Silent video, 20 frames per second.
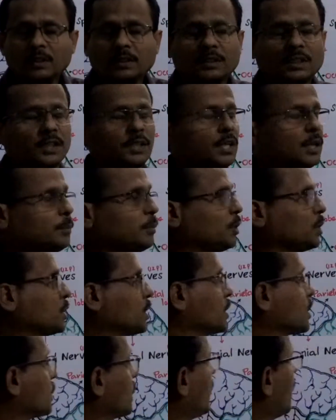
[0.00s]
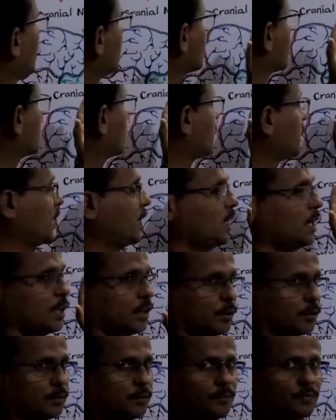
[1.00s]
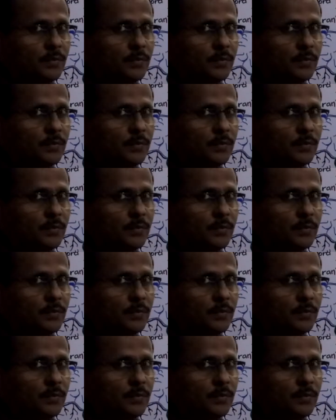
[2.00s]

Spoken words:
that emerges as the cranial nerve.